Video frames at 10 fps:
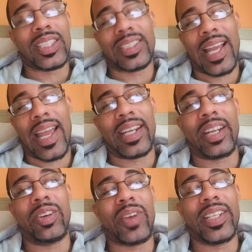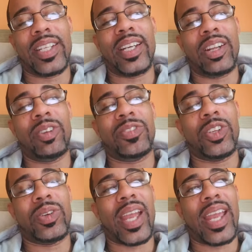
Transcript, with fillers: because I had an interview, I did an interview